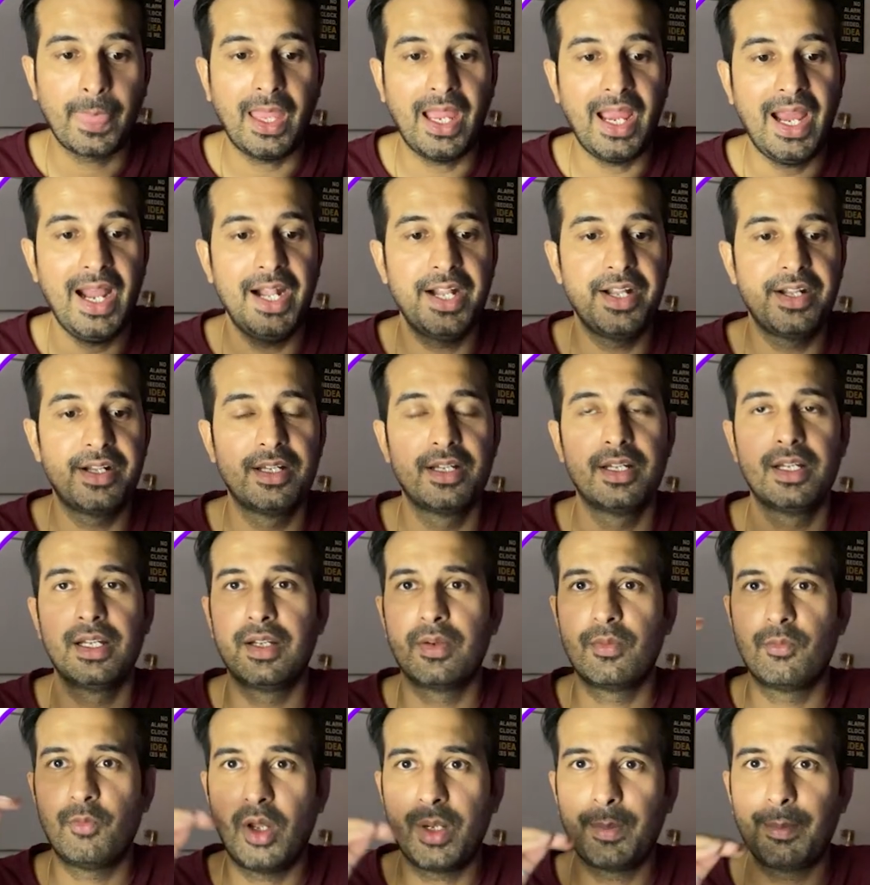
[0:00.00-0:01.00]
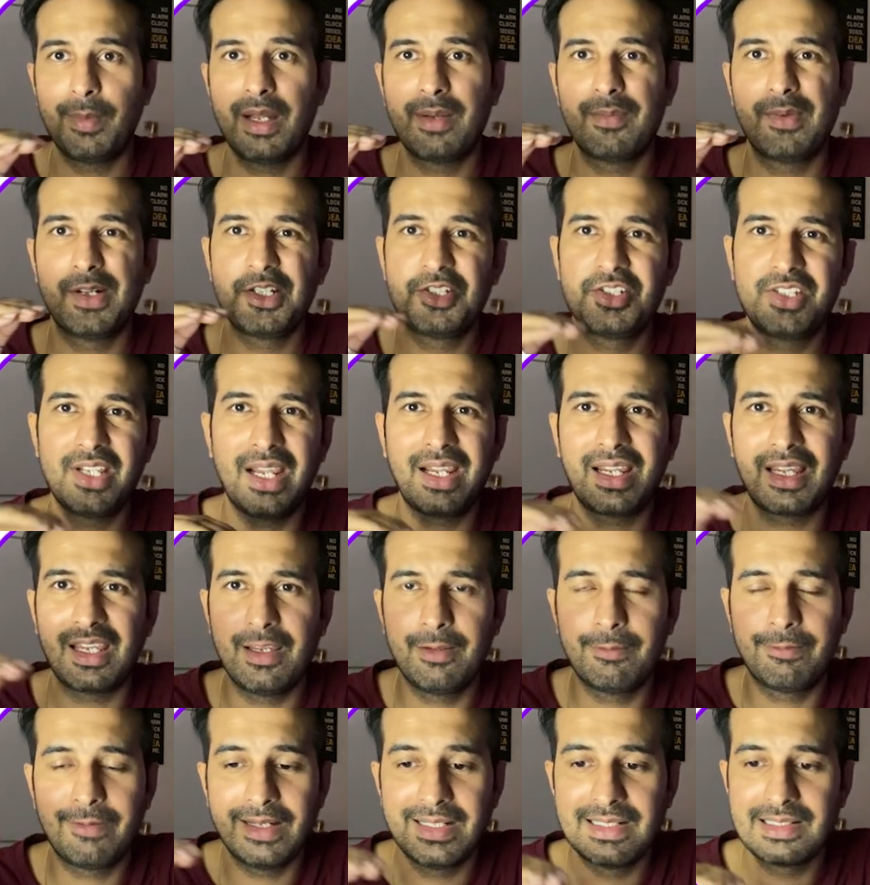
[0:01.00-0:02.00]
and one by one check
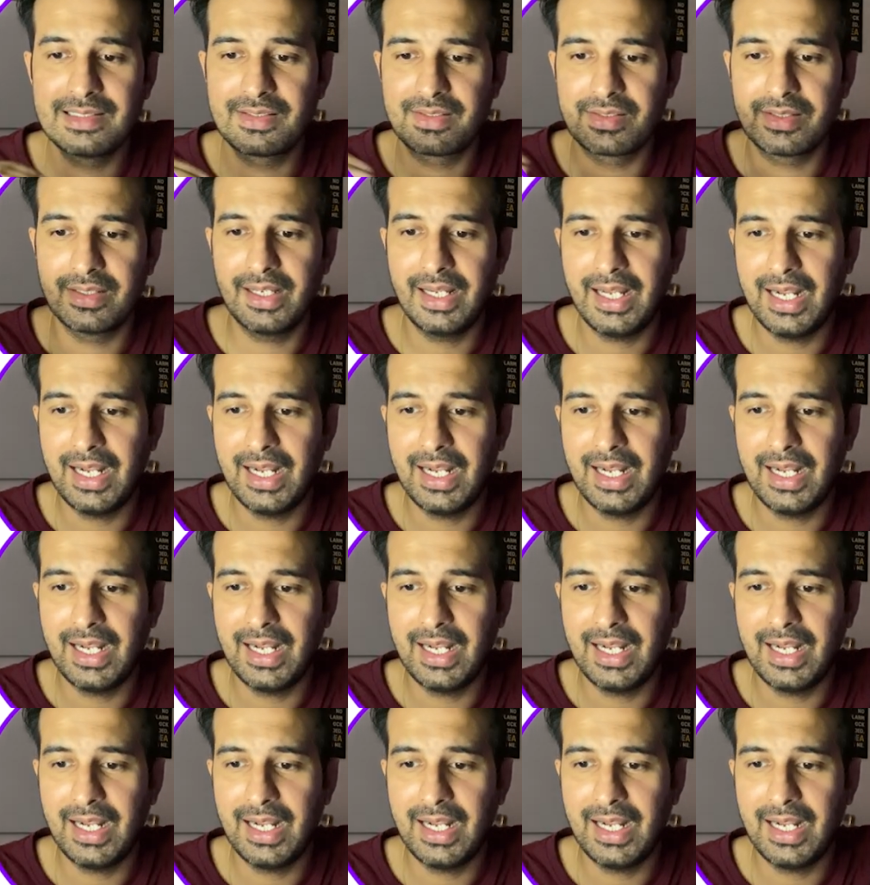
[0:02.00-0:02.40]
if else